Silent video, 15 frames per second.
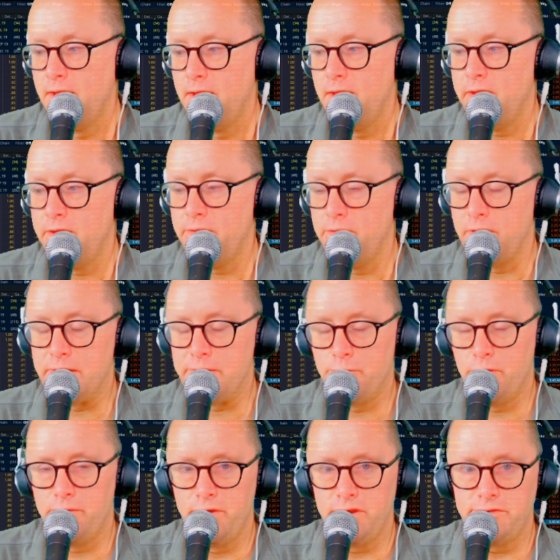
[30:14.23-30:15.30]
And
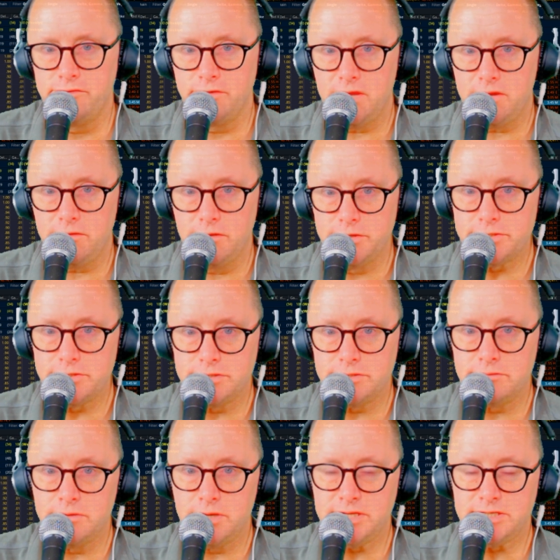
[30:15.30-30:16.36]
when we do get closer
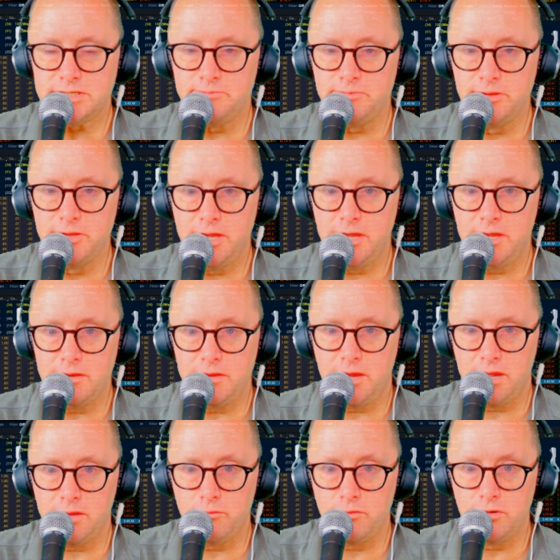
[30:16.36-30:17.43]
to a split,
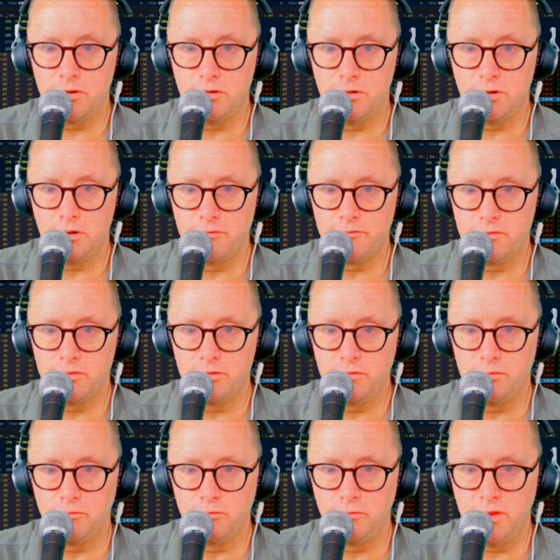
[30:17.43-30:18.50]
I will go over
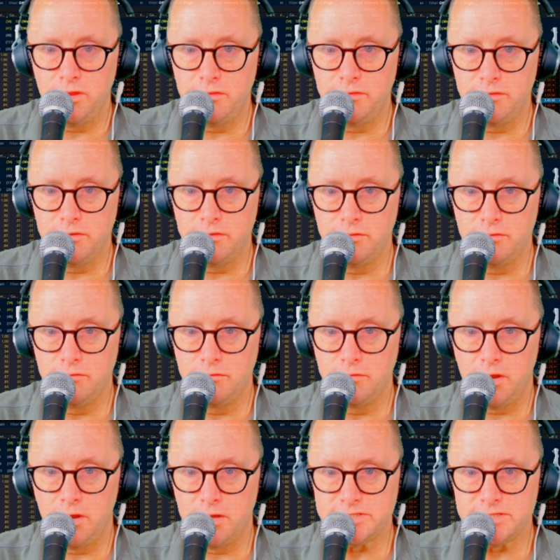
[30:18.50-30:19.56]
with you
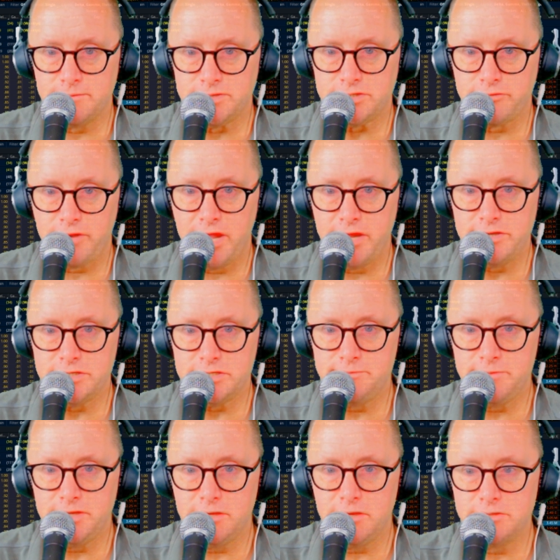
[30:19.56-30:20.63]
some strategies,
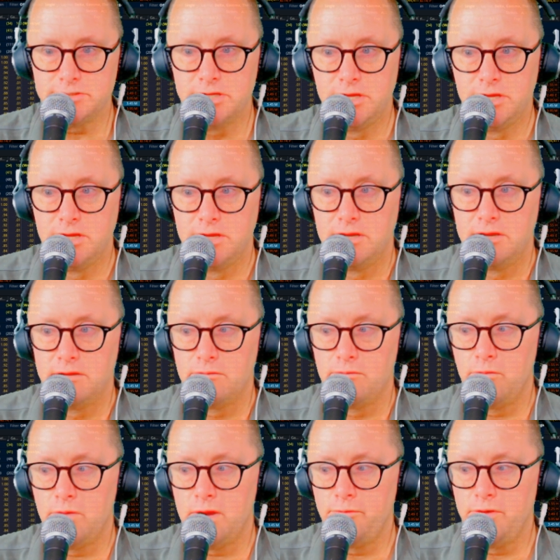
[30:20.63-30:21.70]
because
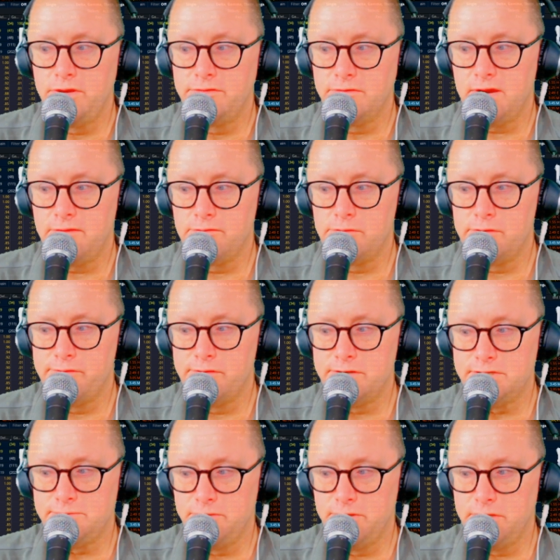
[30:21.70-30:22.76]
when we do have a reverse
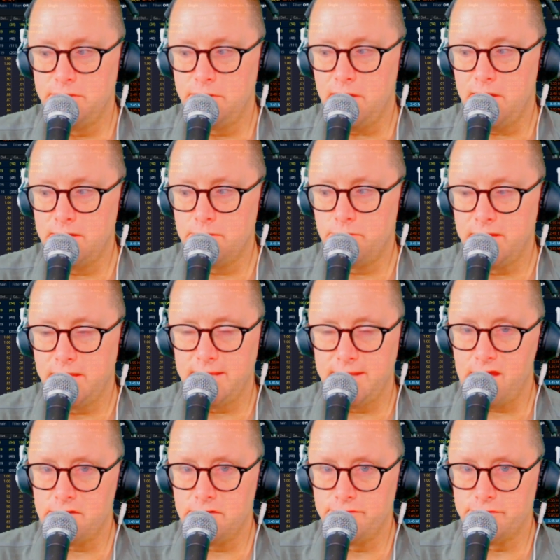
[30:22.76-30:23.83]
split, you kind of want to get
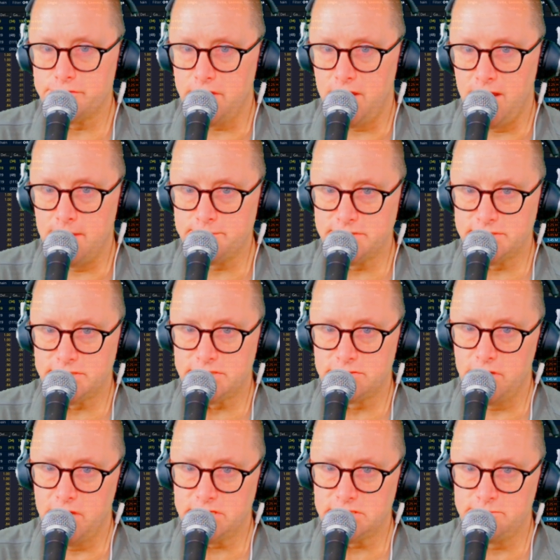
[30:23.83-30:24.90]
out of those option
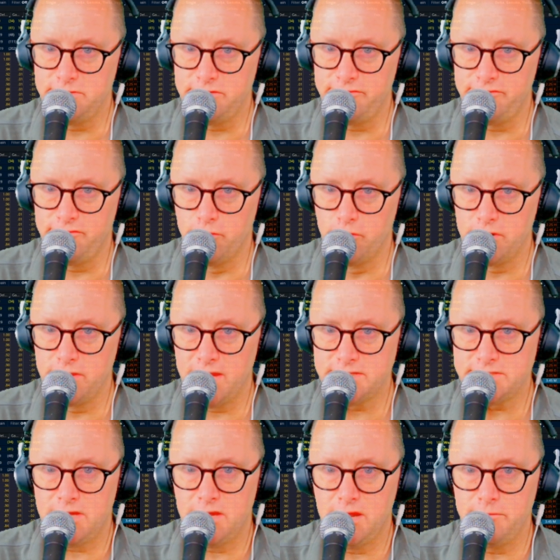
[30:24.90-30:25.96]
strikes before that
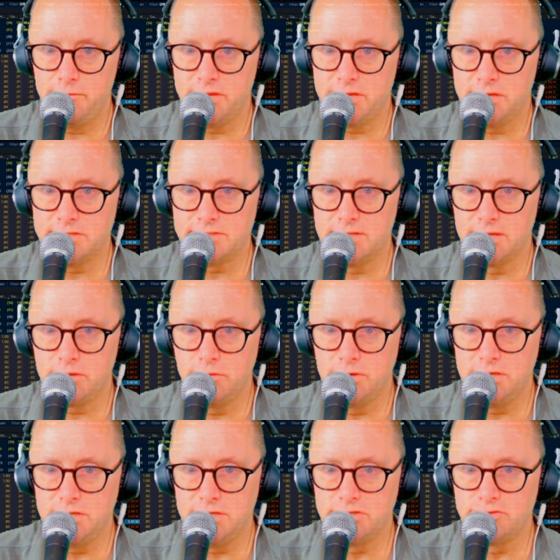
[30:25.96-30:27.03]
time, because
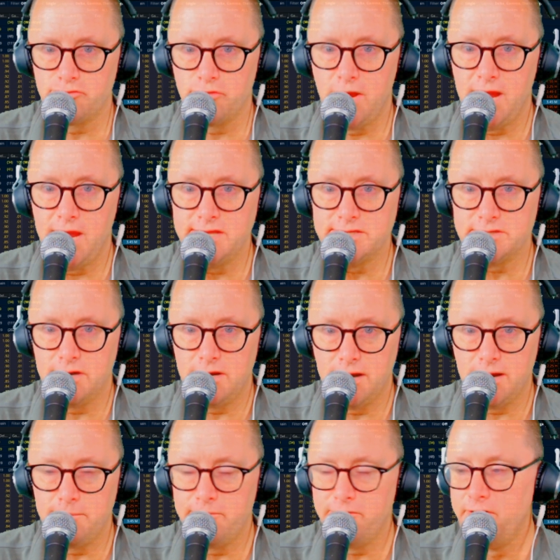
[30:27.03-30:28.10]
liquidity dries
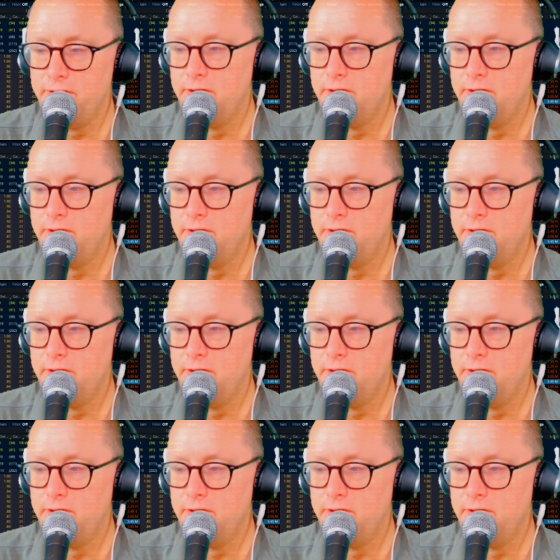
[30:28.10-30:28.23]
up.